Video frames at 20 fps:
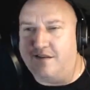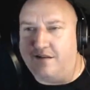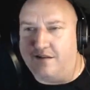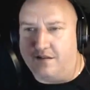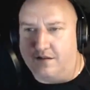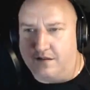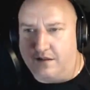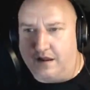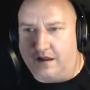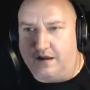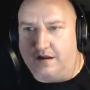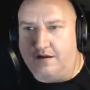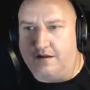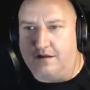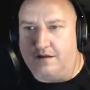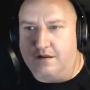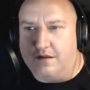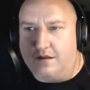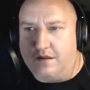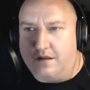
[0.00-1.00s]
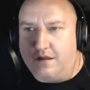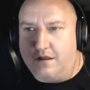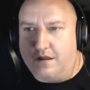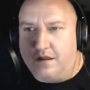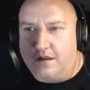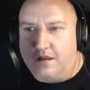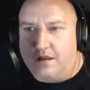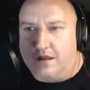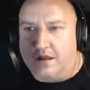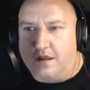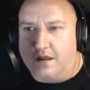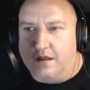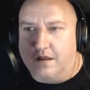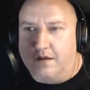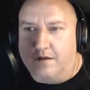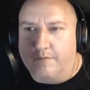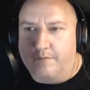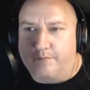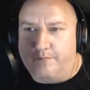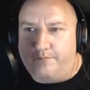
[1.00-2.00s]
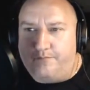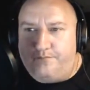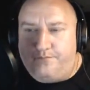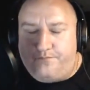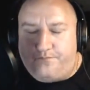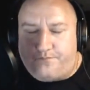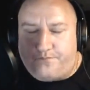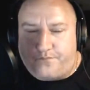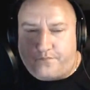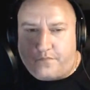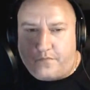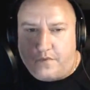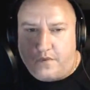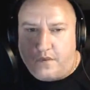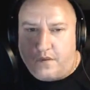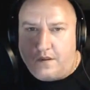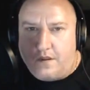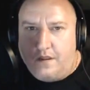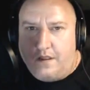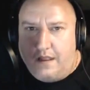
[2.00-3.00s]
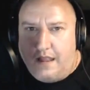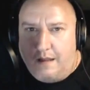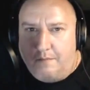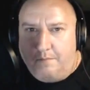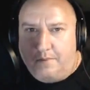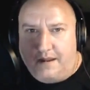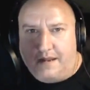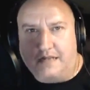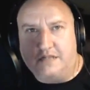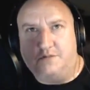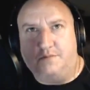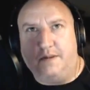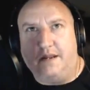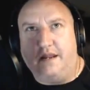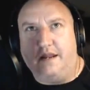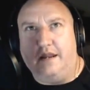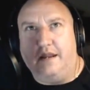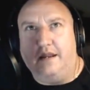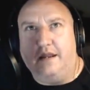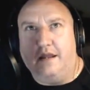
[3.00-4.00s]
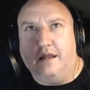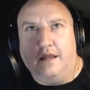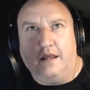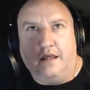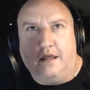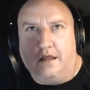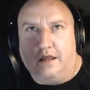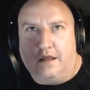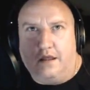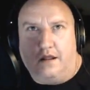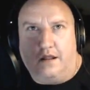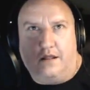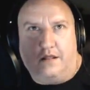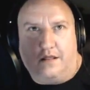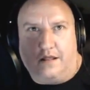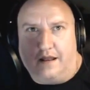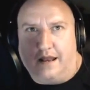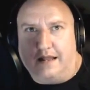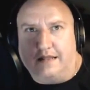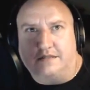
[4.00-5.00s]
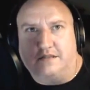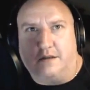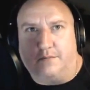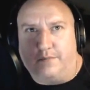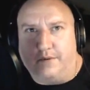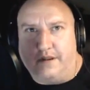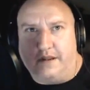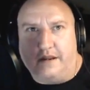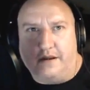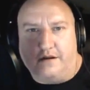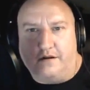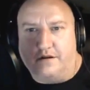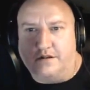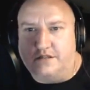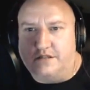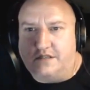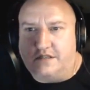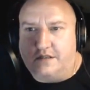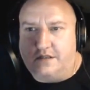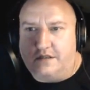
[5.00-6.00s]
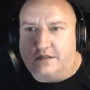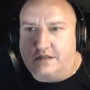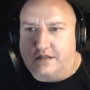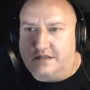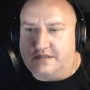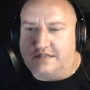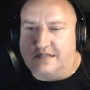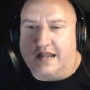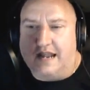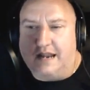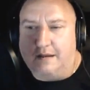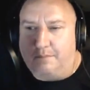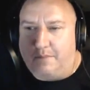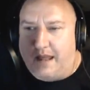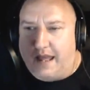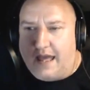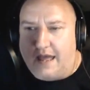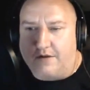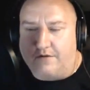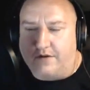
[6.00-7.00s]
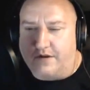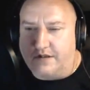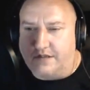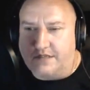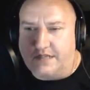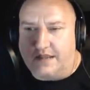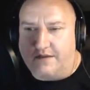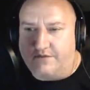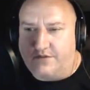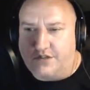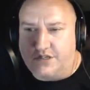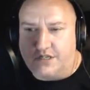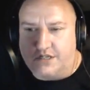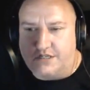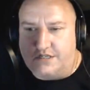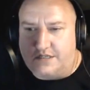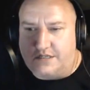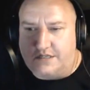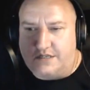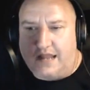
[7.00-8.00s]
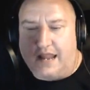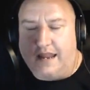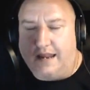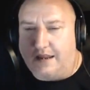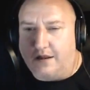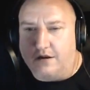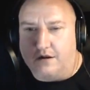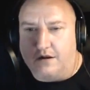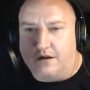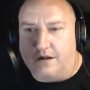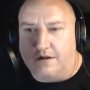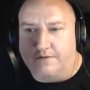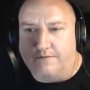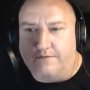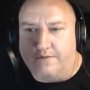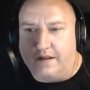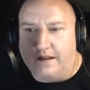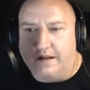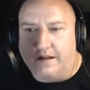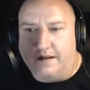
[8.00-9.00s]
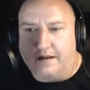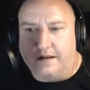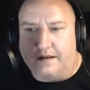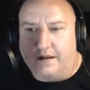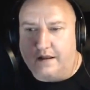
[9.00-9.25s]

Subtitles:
link. In PHP, the last couple of years, design patterns have just taken off, and